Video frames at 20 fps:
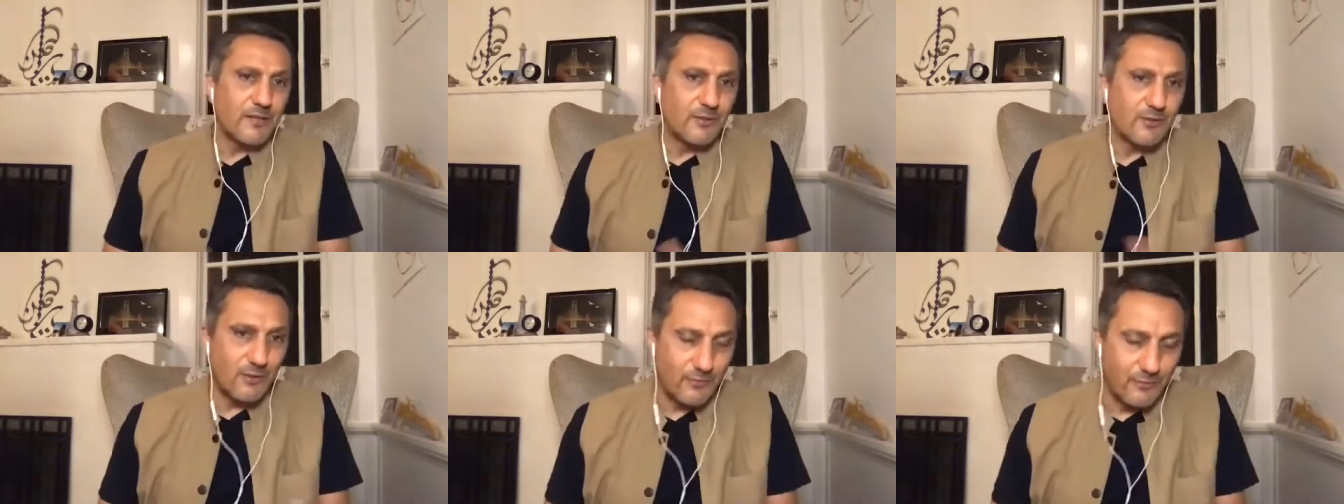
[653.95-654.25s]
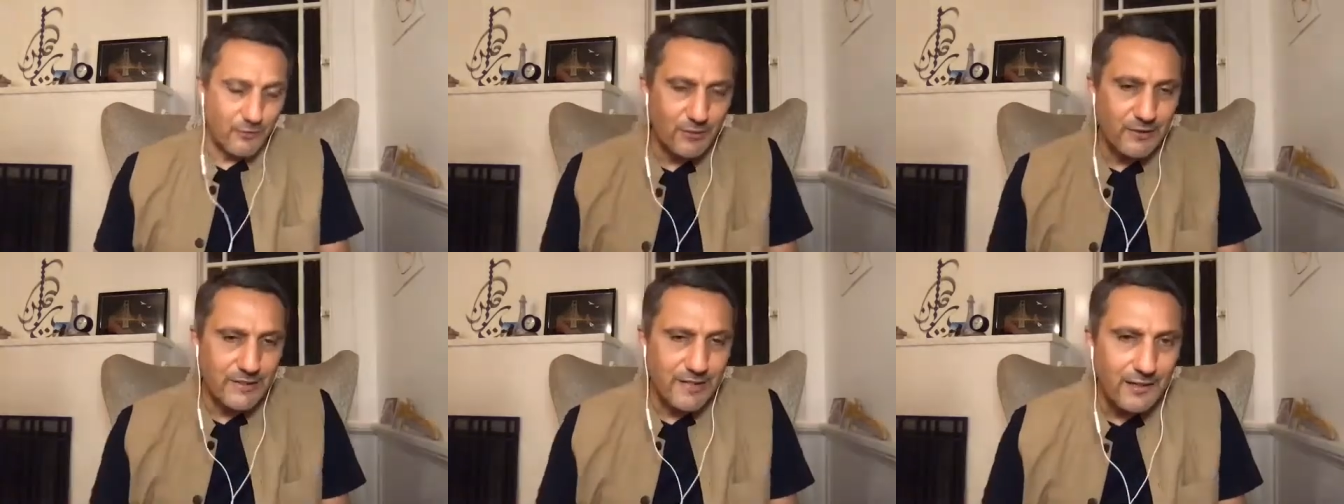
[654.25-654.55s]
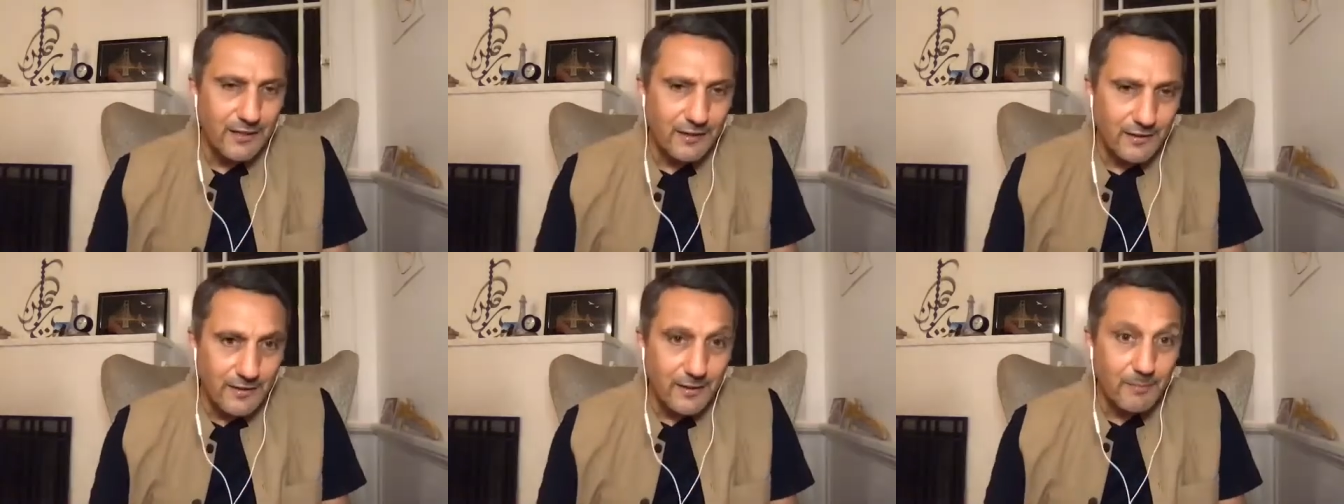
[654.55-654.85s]
So if you
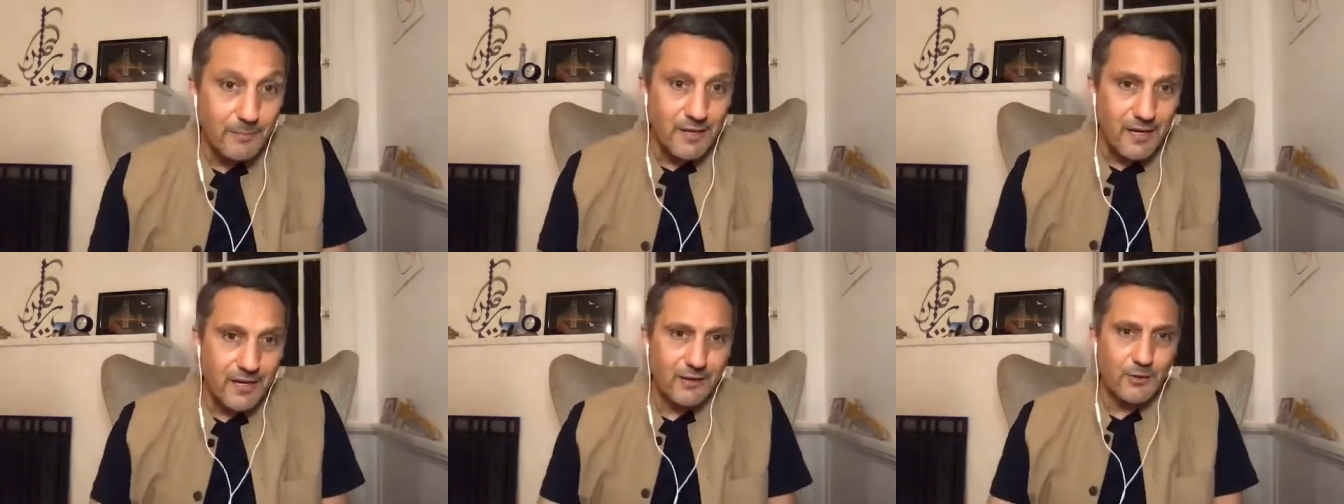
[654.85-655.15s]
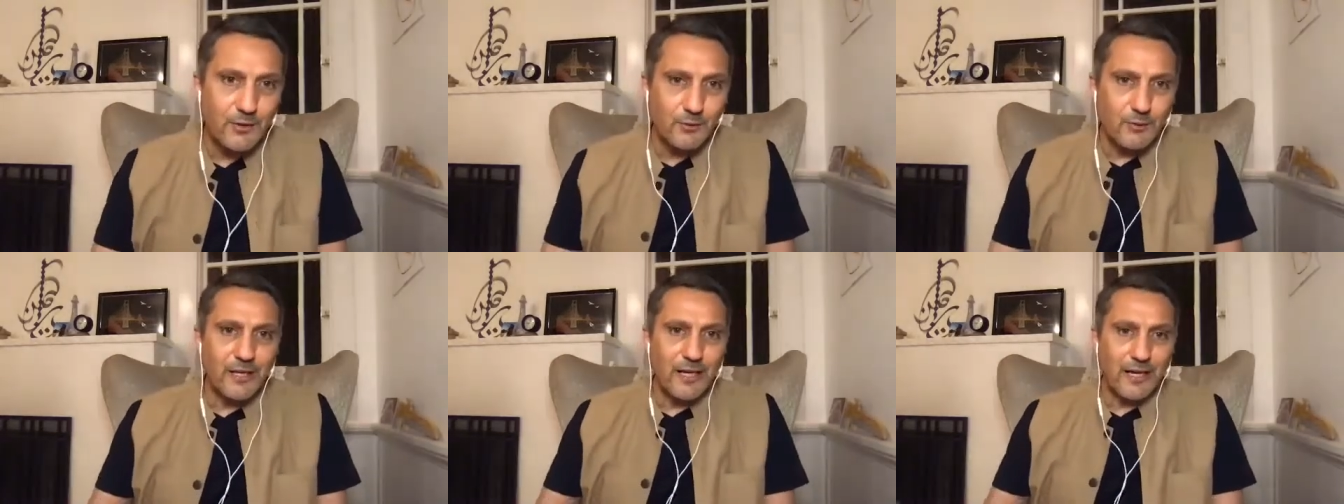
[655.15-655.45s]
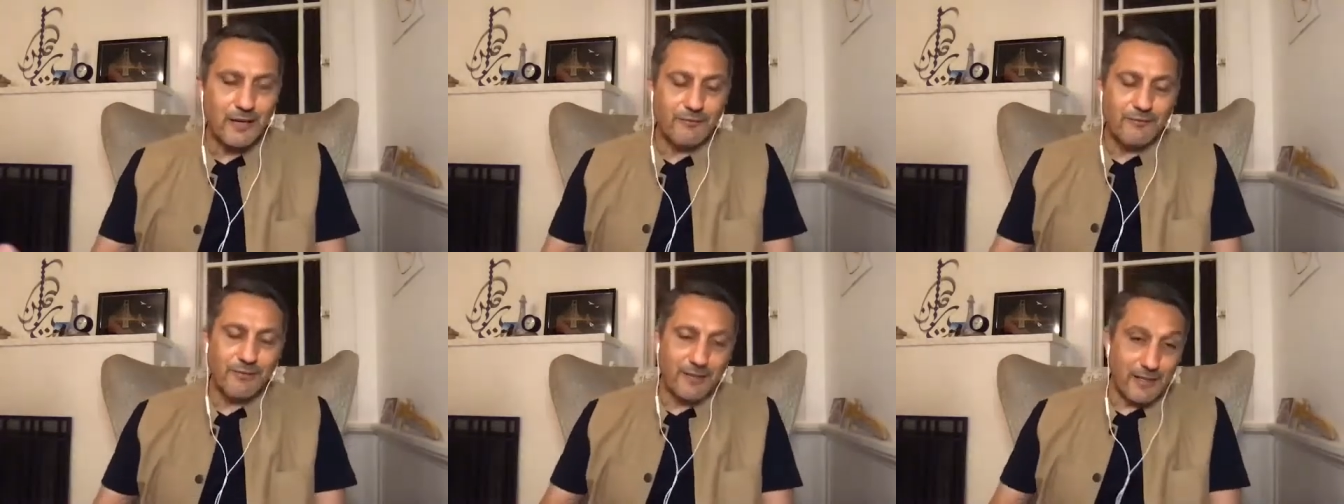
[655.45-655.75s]
tickle them, they do
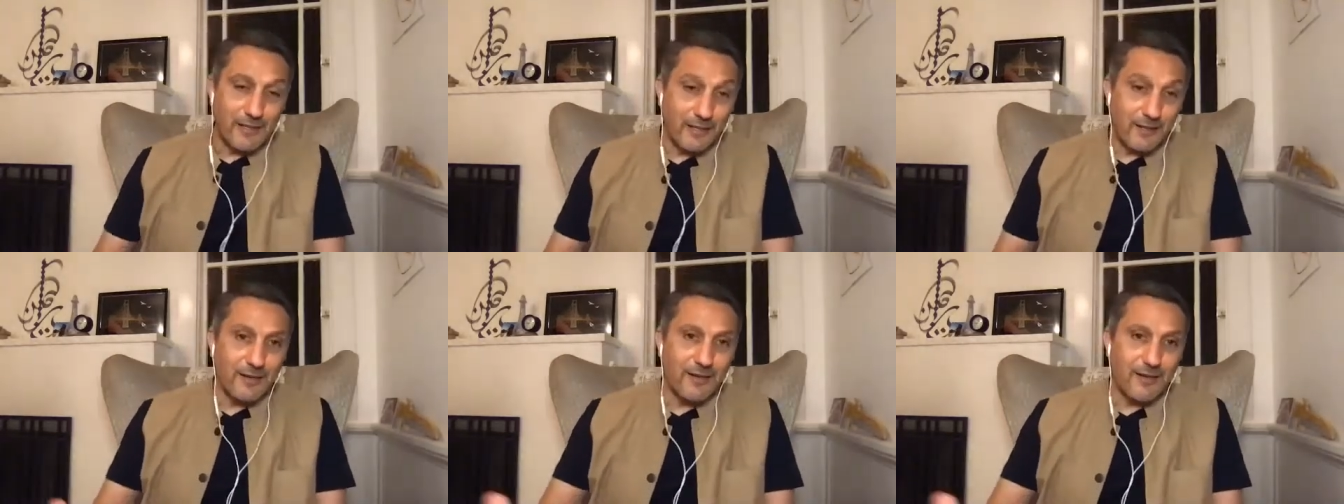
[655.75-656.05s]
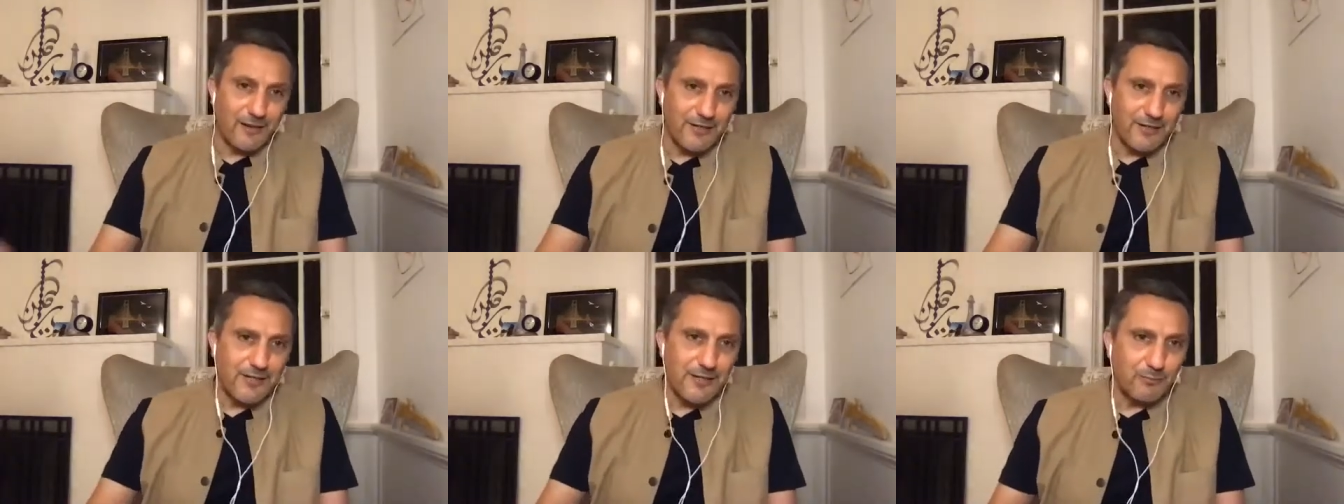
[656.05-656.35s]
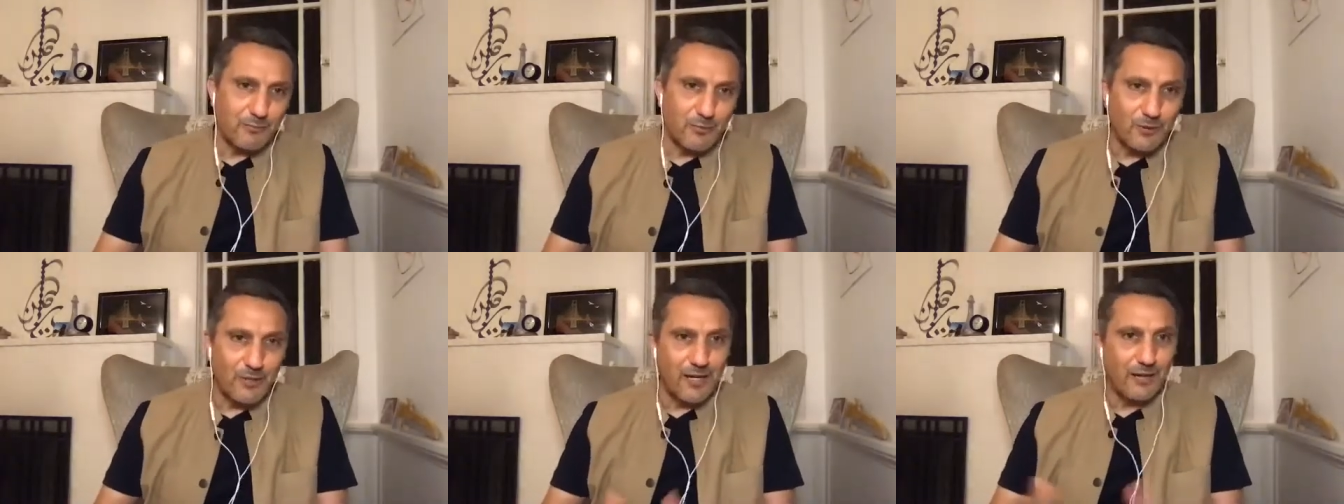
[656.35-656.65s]
laugh. And I encourage
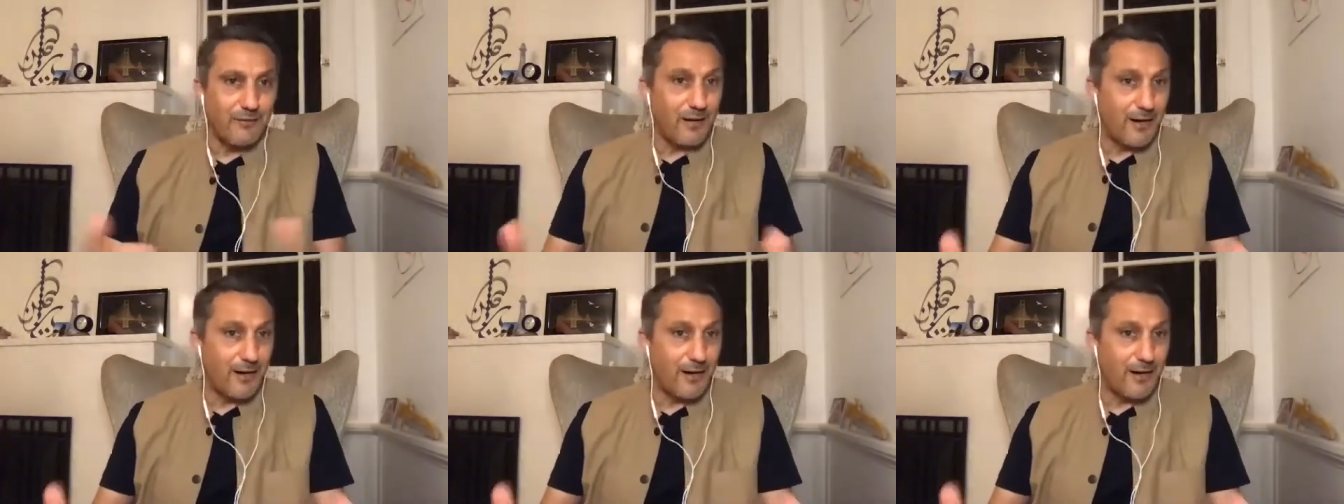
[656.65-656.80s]
them to laugh.